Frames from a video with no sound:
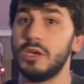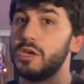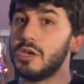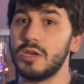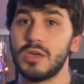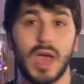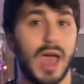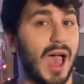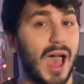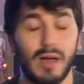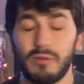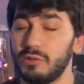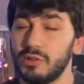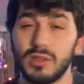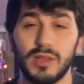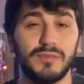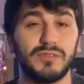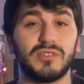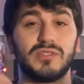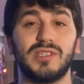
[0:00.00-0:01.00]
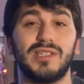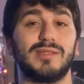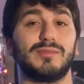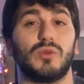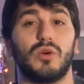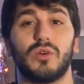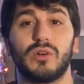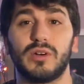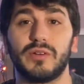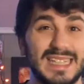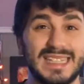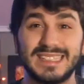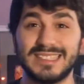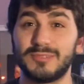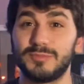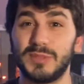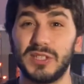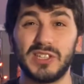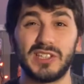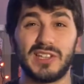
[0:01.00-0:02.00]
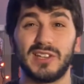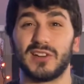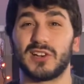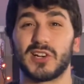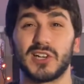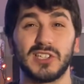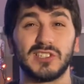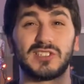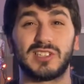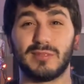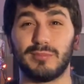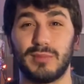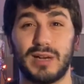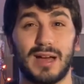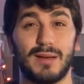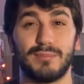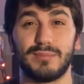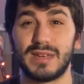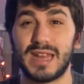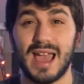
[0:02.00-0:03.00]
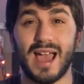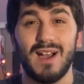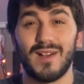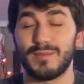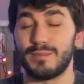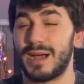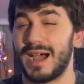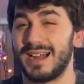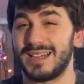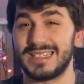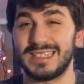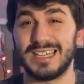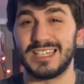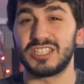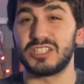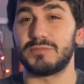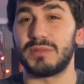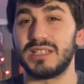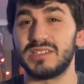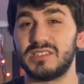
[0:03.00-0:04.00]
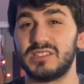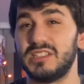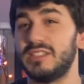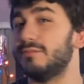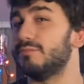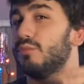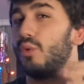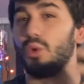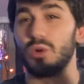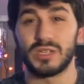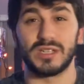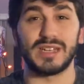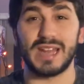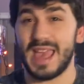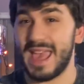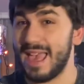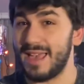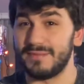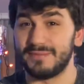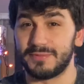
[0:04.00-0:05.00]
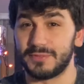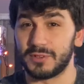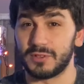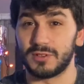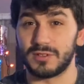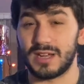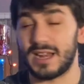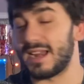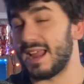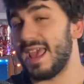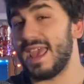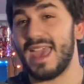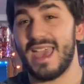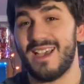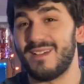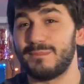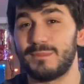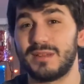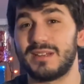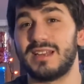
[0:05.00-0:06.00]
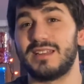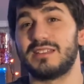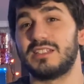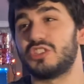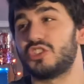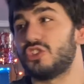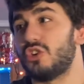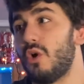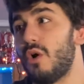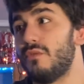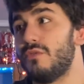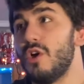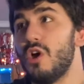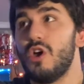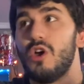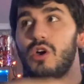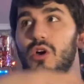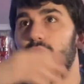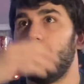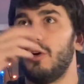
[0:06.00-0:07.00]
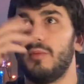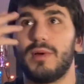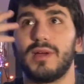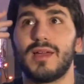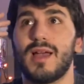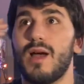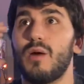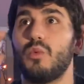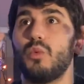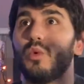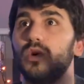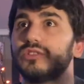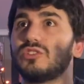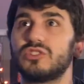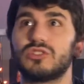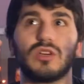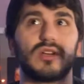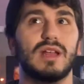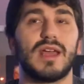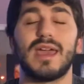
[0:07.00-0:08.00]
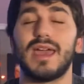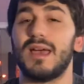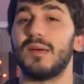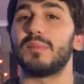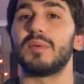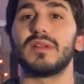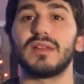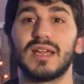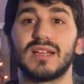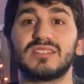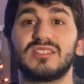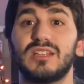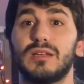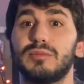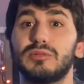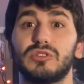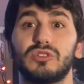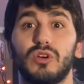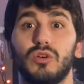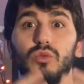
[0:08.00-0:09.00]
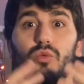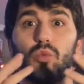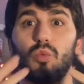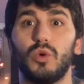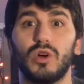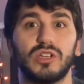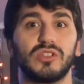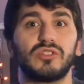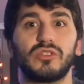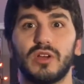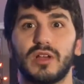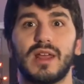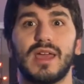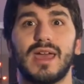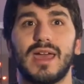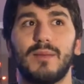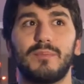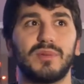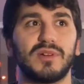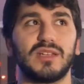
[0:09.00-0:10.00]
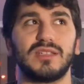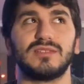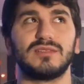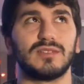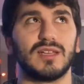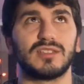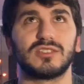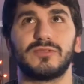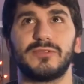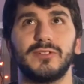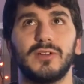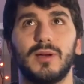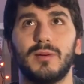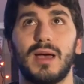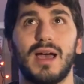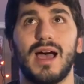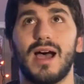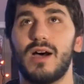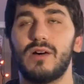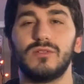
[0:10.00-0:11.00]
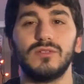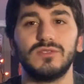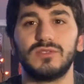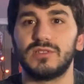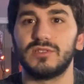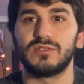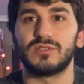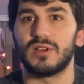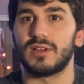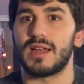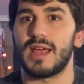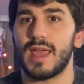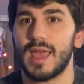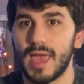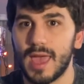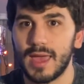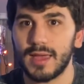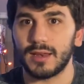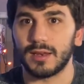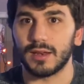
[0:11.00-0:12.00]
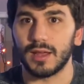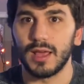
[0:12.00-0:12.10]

I would love to see more of her. It's me curious, and now I'm on the edge of my seat more than ever than I have been on this show of, oh my god, what's going to happen next episode? What is going to happen these next few episodes? How is this going to end?